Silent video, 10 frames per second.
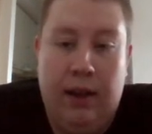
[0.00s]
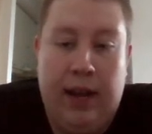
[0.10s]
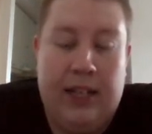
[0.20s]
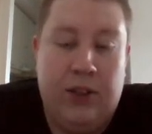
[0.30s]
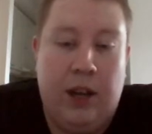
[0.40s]

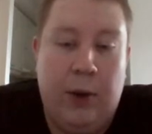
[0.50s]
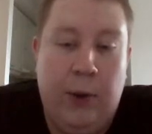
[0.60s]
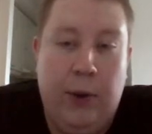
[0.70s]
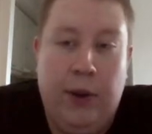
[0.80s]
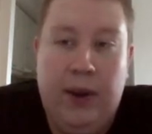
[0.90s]
Yeah, it's a
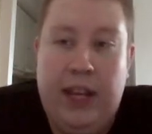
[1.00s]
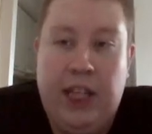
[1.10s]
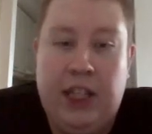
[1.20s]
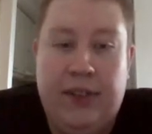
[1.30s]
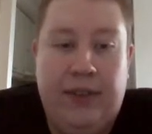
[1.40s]
Kaguru
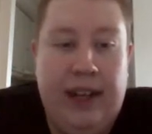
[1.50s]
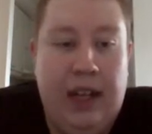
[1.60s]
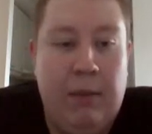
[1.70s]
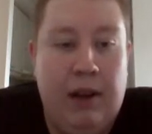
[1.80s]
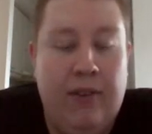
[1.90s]
Ishii
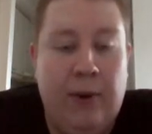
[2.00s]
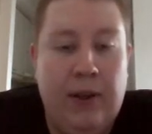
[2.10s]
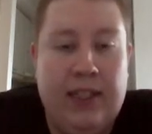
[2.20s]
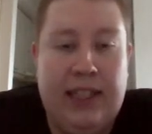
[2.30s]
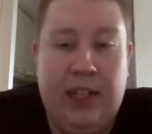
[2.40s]
film. I've
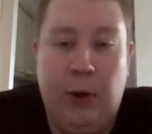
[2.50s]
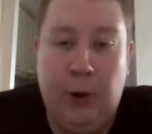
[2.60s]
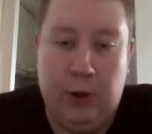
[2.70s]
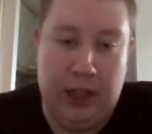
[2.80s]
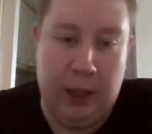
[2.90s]
only seen
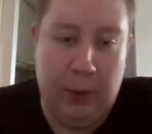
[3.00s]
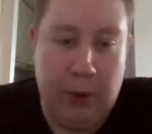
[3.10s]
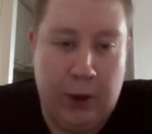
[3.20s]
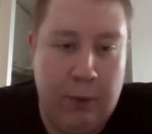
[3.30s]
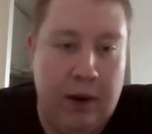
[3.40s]
August in the
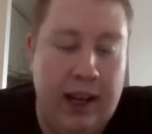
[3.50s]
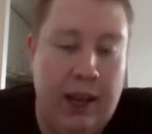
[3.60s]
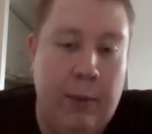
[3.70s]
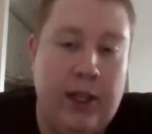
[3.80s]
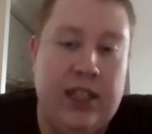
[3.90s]
Water by
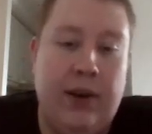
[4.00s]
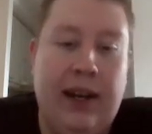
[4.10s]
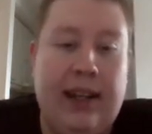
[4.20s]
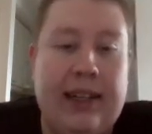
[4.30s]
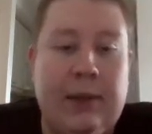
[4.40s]
him, which I
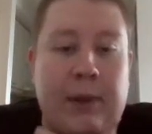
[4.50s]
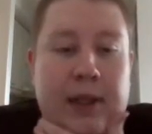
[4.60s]
really like,